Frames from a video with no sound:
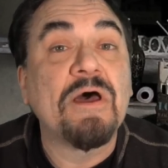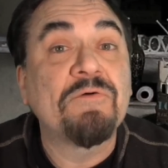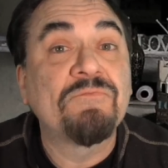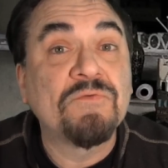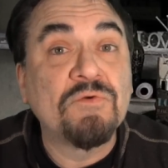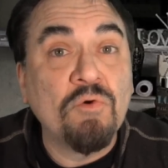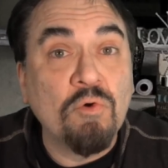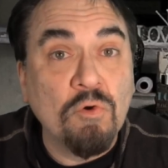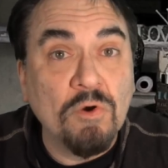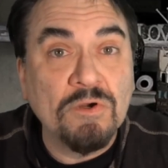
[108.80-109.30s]

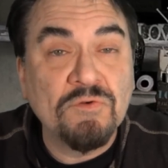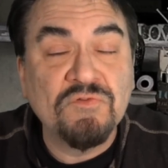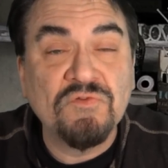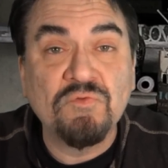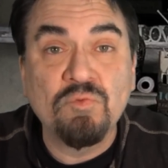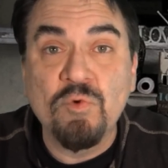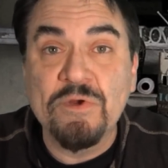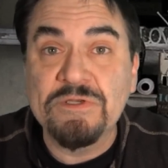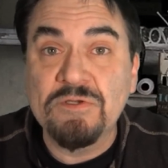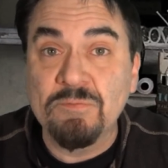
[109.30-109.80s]
Of
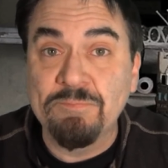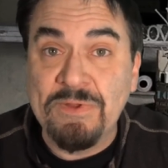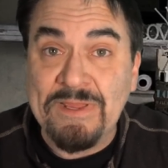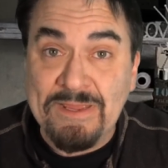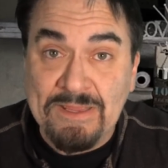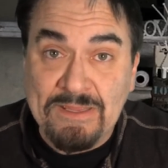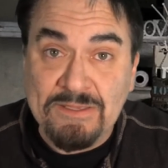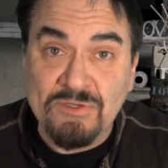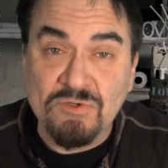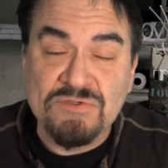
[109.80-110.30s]
course, when you're
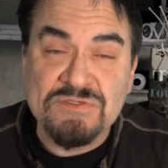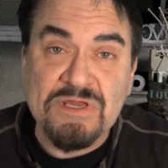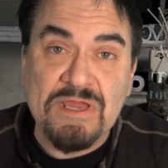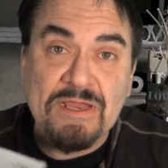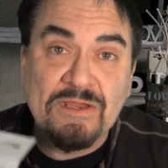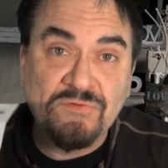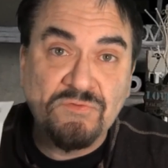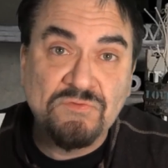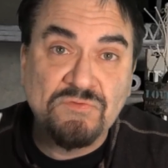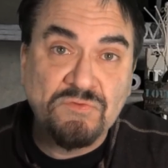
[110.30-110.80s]
paying your
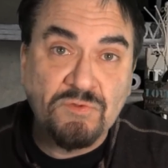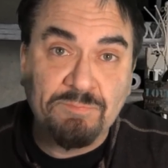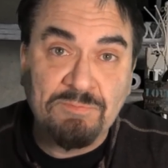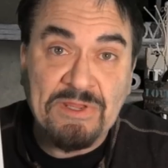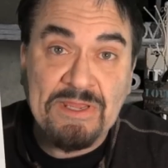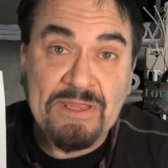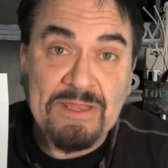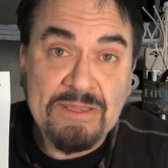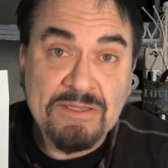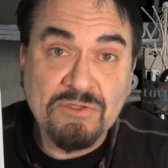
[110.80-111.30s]

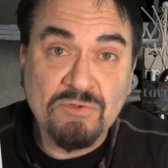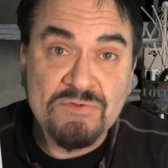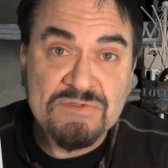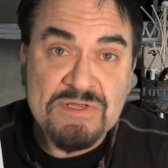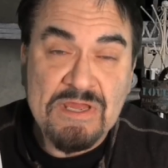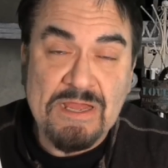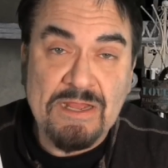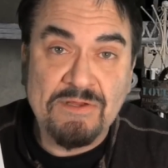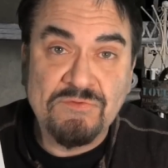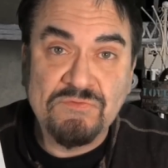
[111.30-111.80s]

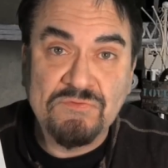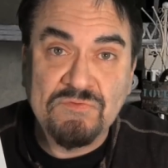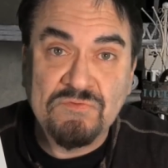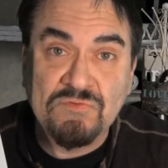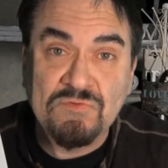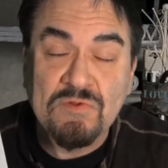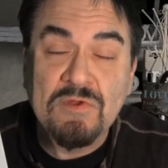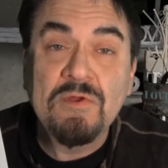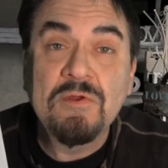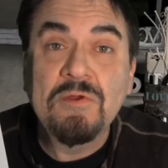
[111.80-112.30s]

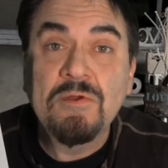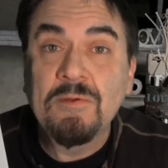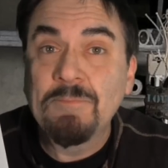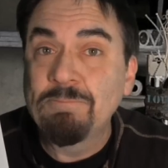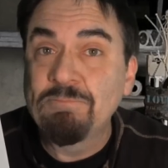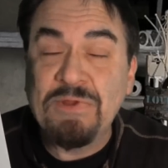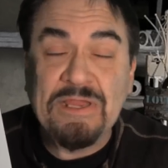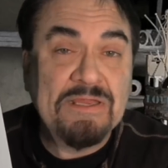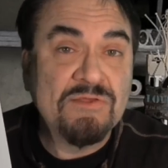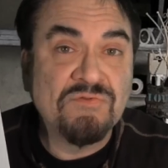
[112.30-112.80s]
taxes
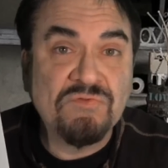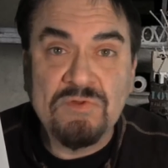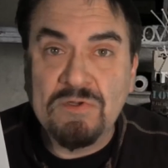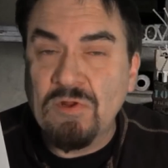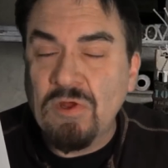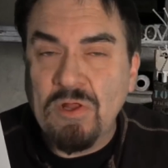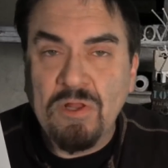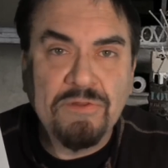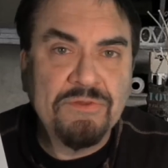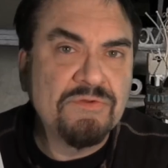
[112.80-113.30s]
based
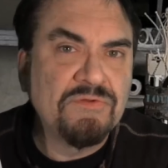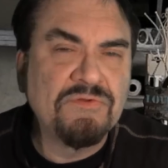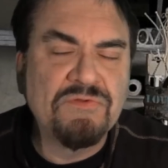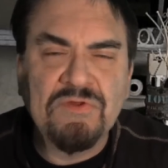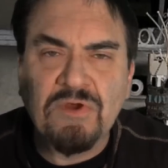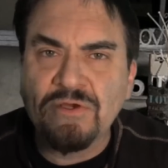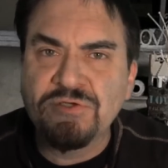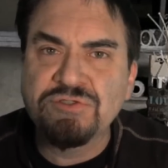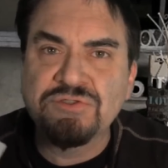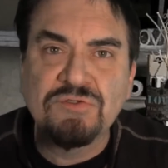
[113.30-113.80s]
on all the
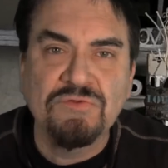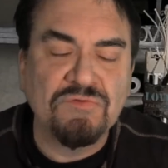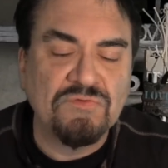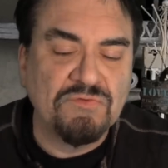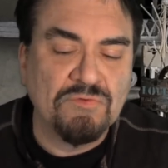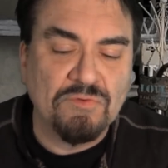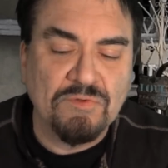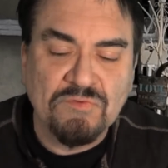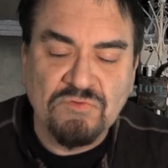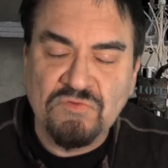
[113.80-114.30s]

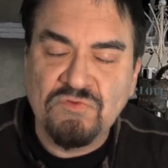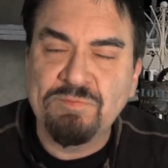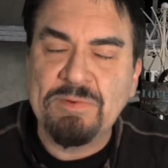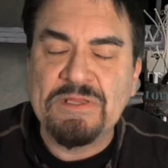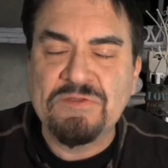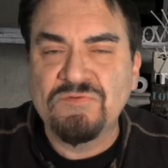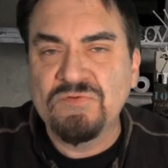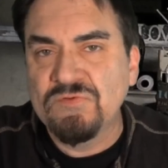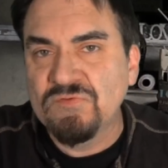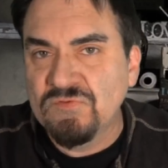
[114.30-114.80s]
deductions, your
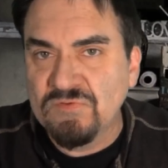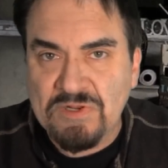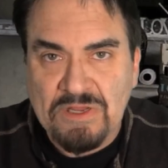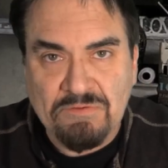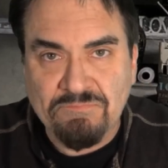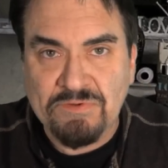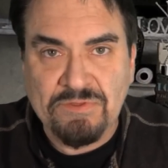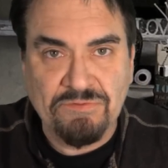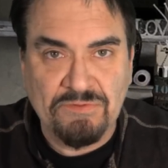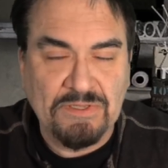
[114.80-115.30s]
expenses, and
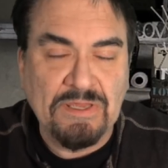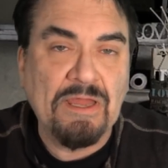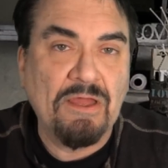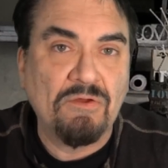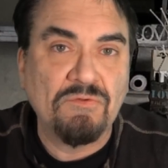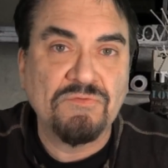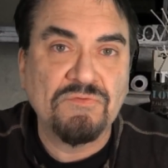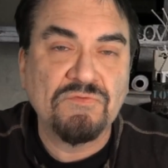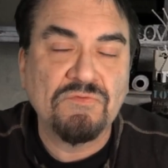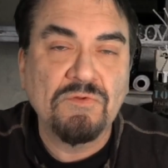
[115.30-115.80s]
everything
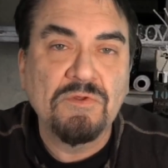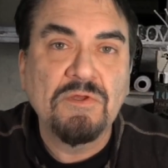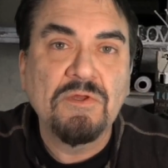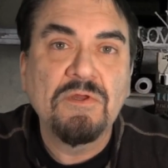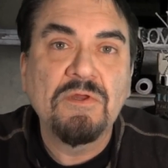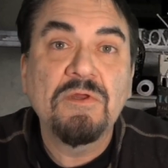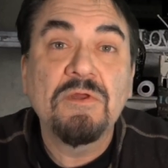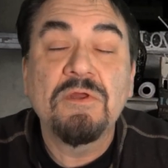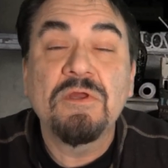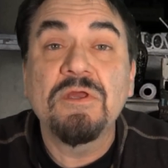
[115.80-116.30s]
else.
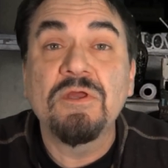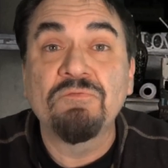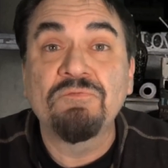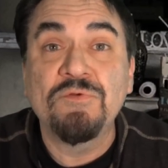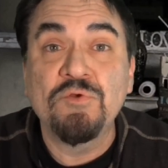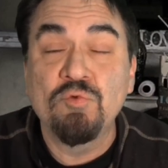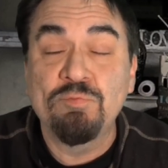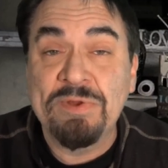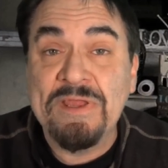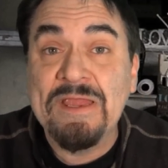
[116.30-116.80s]
If
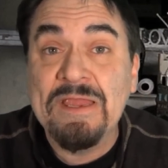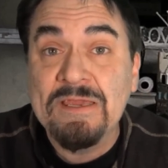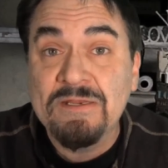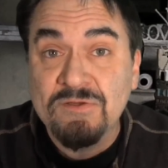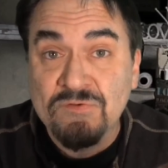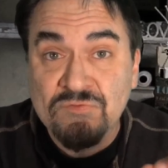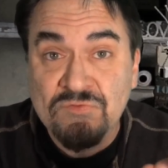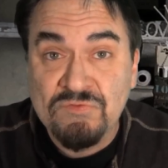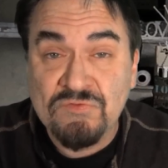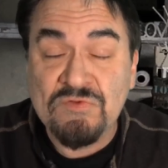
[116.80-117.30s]
you paid
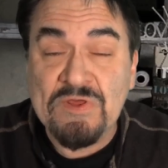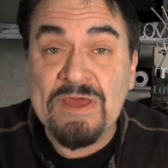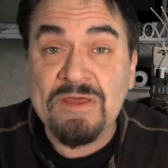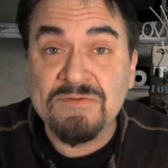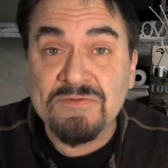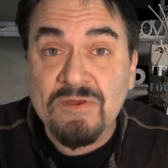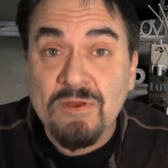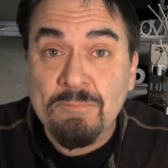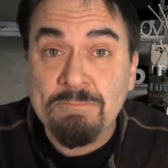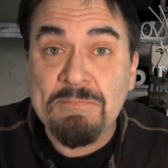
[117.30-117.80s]
a set
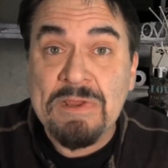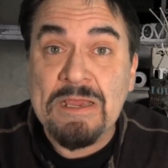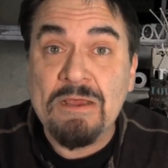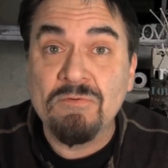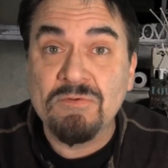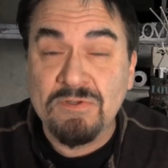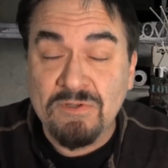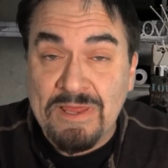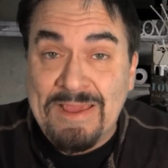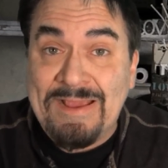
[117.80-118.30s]

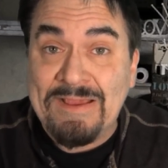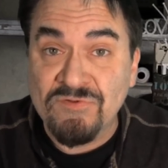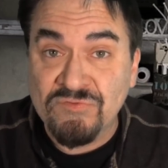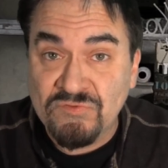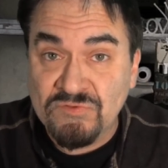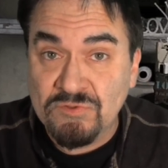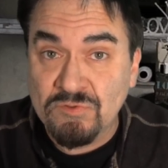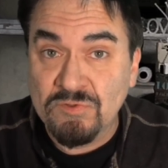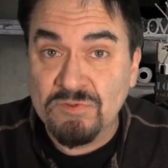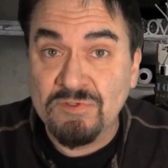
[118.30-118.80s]
amount
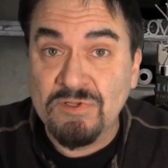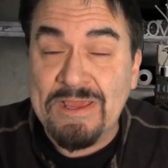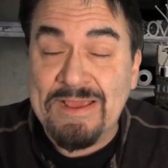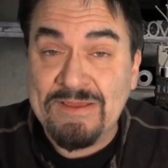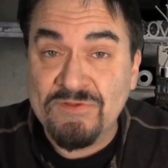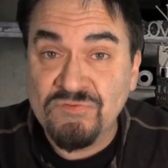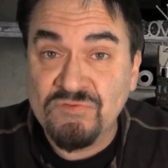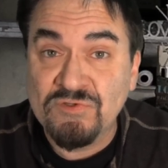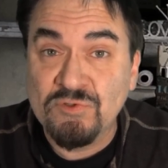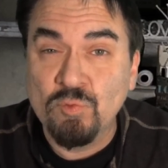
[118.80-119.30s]
last year, and
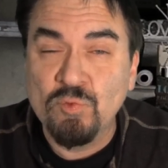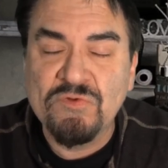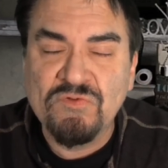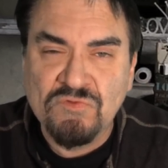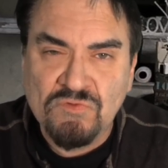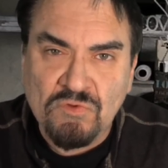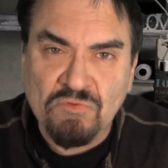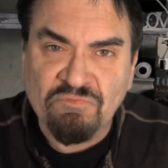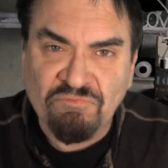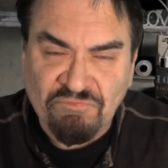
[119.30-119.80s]
last year was
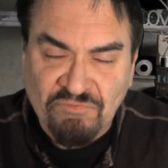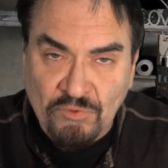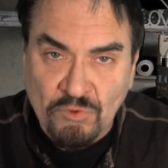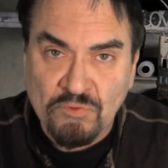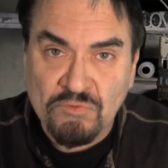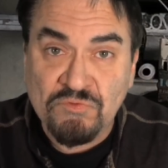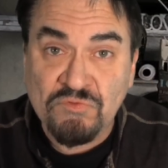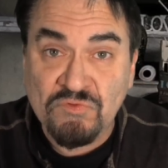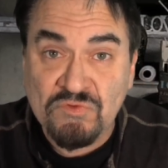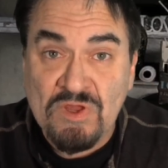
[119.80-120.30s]
your
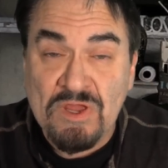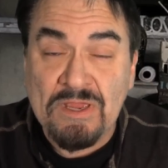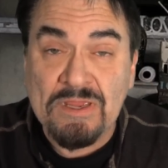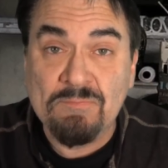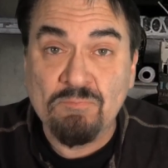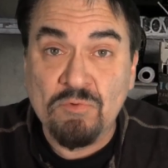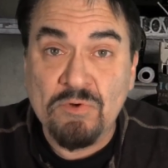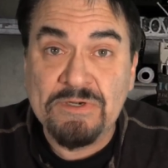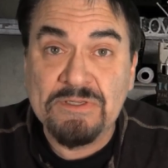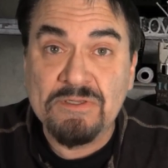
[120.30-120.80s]
first
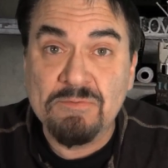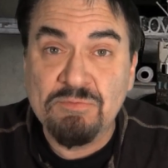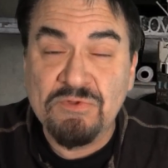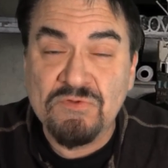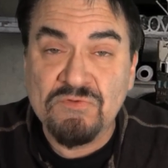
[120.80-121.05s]
time running a